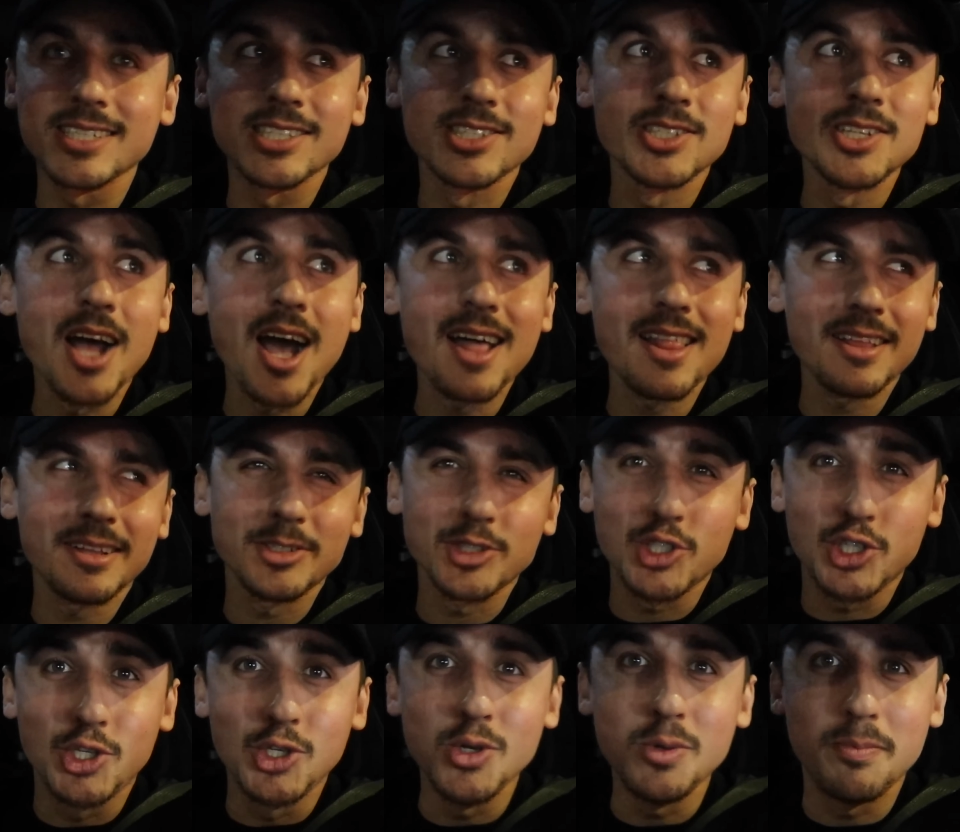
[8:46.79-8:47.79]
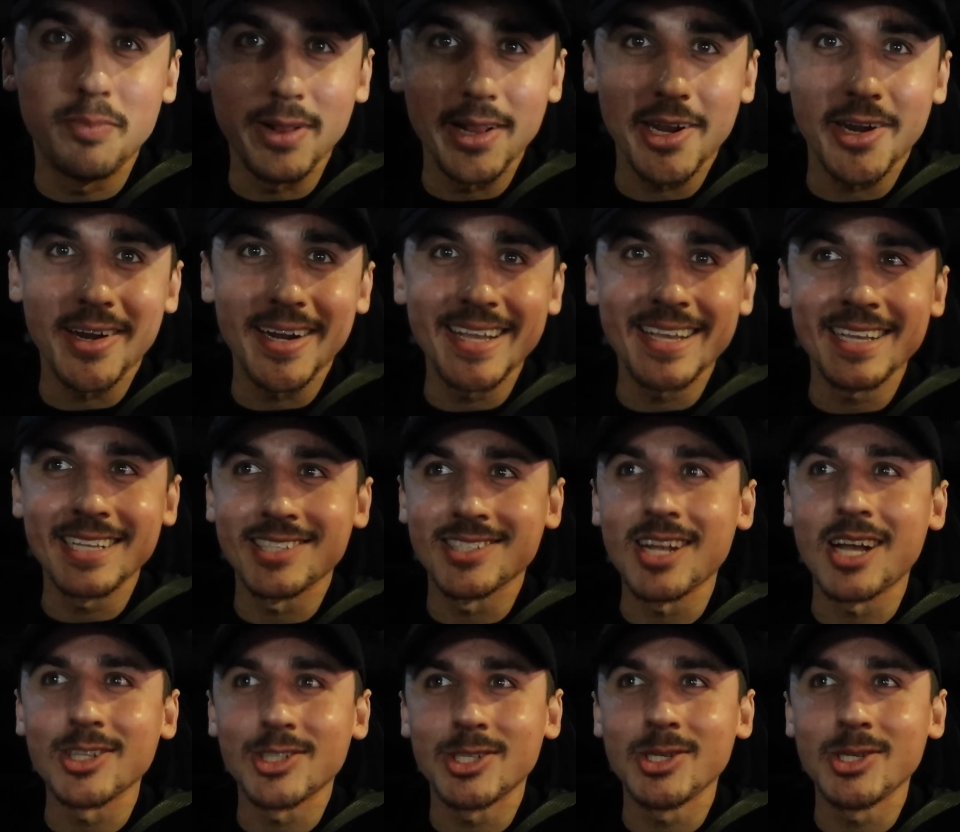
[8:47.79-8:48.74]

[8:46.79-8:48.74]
It's not too blaring, it's not